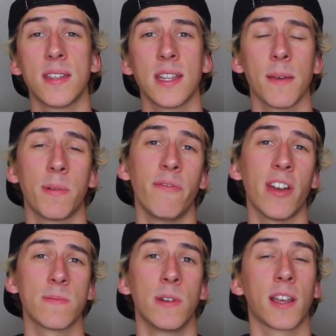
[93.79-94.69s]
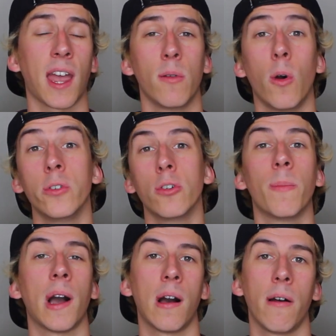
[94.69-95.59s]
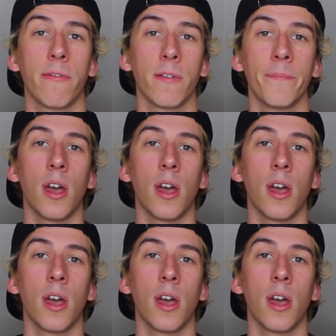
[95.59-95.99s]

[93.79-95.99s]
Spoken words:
set up an investment account on your behalf.